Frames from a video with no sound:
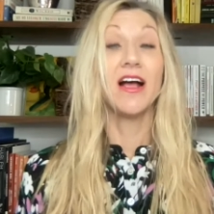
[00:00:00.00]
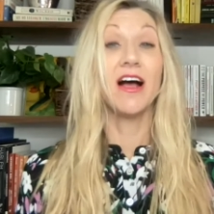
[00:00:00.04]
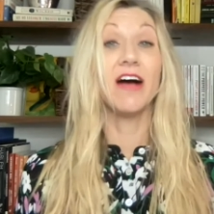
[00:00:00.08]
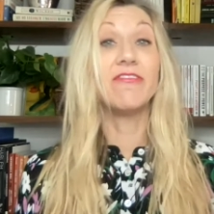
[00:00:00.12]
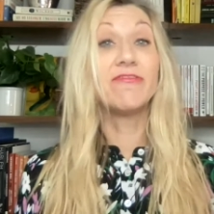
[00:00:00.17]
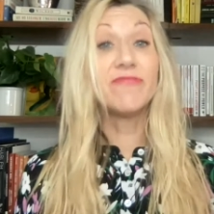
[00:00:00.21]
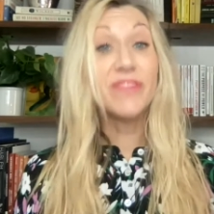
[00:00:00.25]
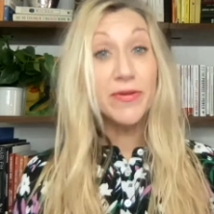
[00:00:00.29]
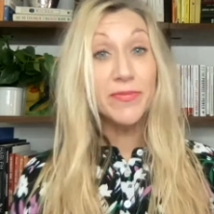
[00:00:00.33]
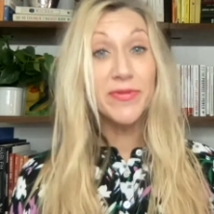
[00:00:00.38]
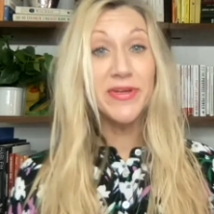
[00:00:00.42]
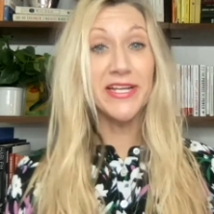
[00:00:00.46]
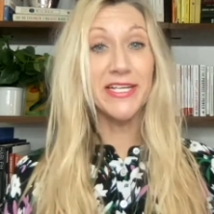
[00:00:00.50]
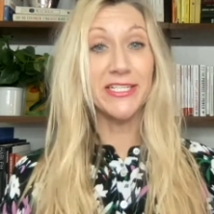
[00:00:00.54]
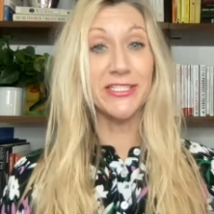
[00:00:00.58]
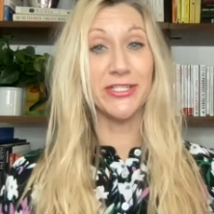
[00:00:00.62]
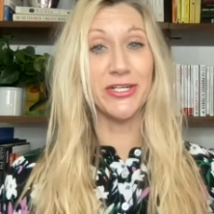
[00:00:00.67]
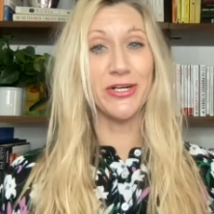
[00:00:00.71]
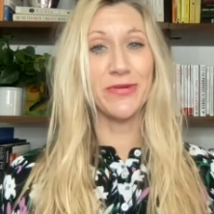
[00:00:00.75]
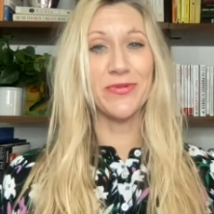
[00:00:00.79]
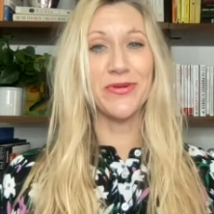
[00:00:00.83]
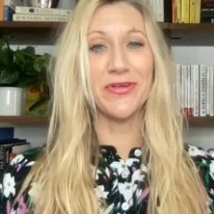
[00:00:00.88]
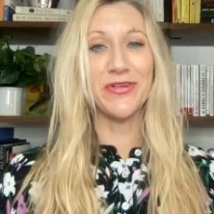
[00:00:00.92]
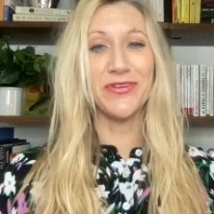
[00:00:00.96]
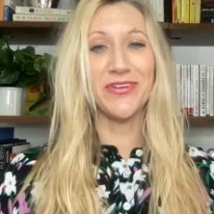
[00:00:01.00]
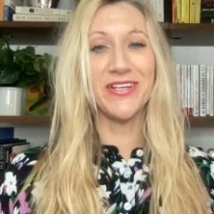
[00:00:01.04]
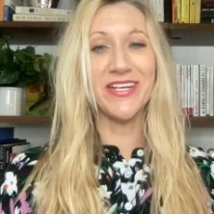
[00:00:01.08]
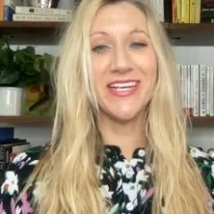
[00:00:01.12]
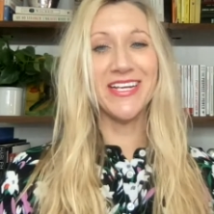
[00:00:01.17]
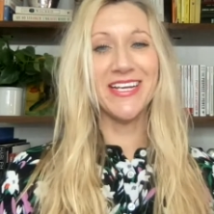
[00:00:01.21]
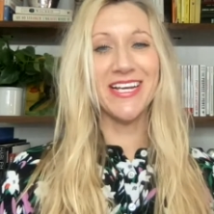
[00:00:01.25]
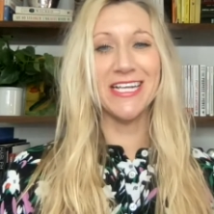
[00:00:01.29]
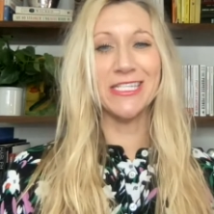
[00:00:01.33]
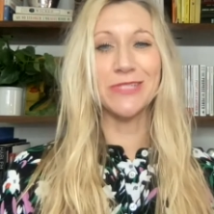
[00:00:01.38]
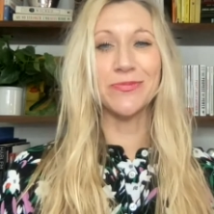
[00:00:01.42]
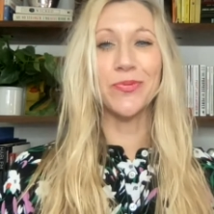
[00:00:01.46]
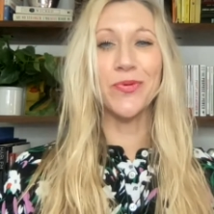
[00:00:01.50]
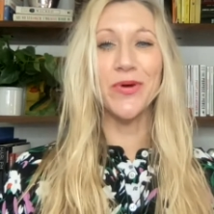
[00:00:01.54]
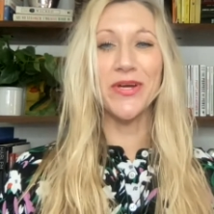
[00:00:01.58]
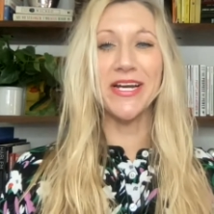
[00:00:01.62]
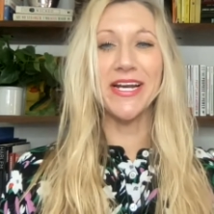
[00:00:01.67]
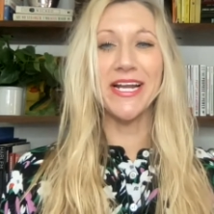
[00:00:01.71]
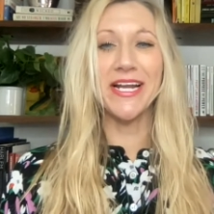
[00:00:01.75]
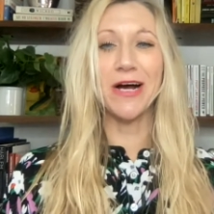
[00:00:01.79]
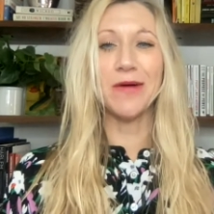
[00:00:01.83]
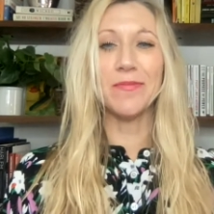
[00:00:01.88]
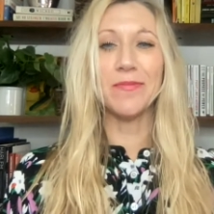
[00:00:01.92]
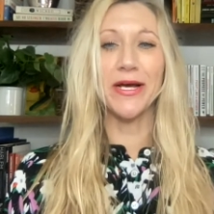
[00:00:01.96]
A feminist hermeneutic, as
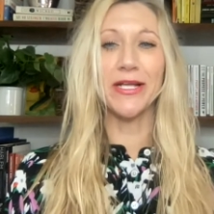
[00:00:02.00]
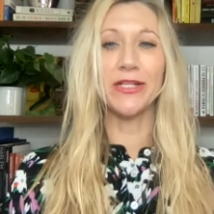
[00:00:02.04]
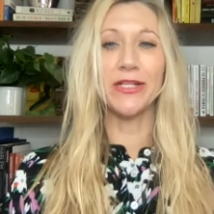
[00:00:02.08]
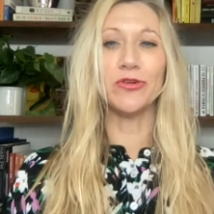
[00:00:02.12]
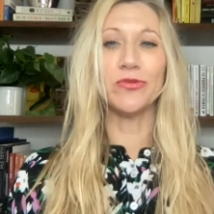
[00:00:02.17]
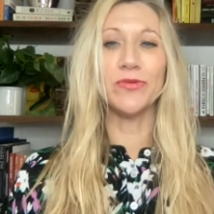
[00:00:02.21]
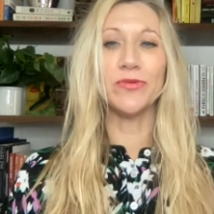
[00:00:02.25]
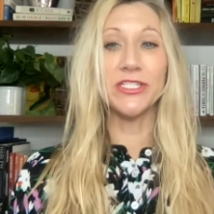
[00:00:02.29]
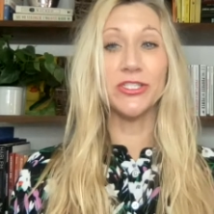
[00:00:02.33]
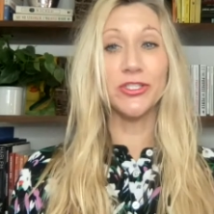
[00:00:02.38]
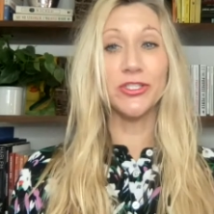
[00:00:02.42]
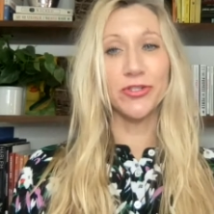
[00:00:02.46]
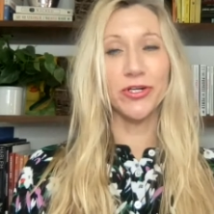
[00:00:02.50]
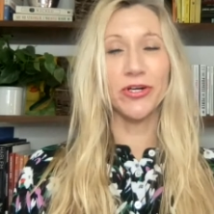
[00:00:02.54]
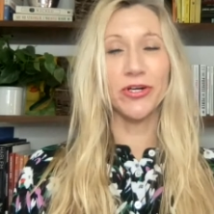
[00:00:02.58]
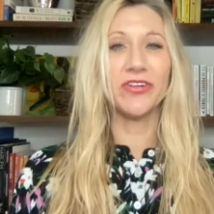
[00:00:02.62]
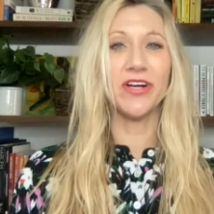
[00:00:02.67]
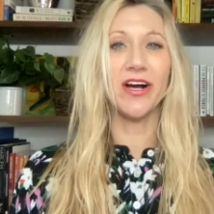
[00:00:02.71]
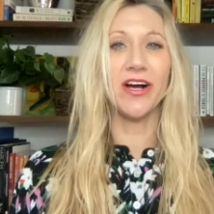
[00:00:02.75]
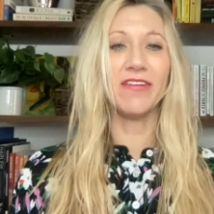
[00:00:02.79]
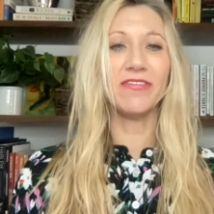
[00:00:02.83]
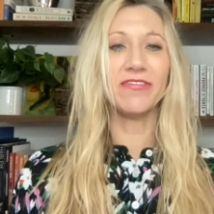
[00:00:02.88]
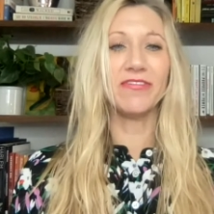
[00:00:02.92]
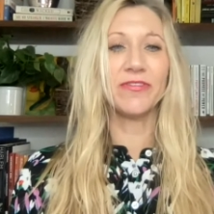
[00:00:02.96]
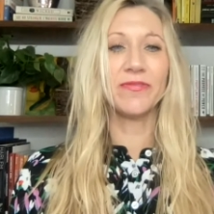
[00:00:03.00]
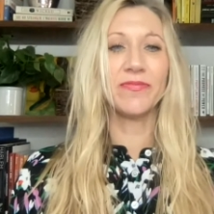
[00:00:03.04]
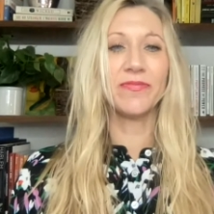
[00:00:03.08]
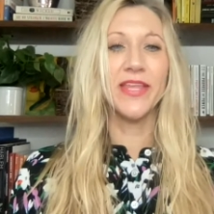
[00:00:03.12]
pointed out by Louis Skrodoff,